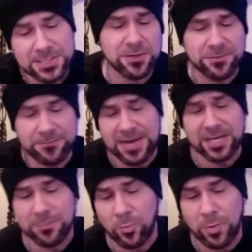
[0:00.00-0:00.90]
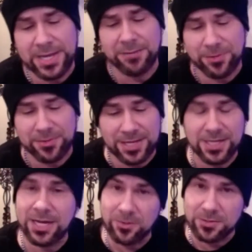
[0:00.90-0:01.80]
And as I started to vacuum
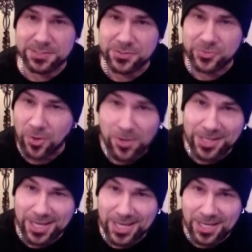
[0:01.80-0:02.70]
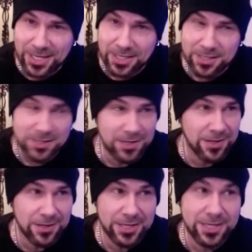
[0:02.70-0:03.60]
away everything, I looked at the drawing,
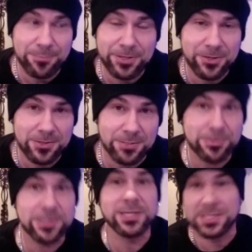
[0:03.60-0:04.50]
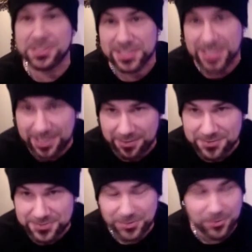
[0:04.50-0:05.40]
and it appeared
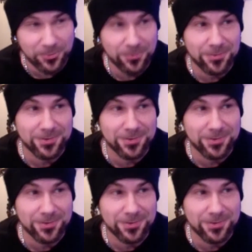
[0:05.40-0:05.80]
completely unscathed.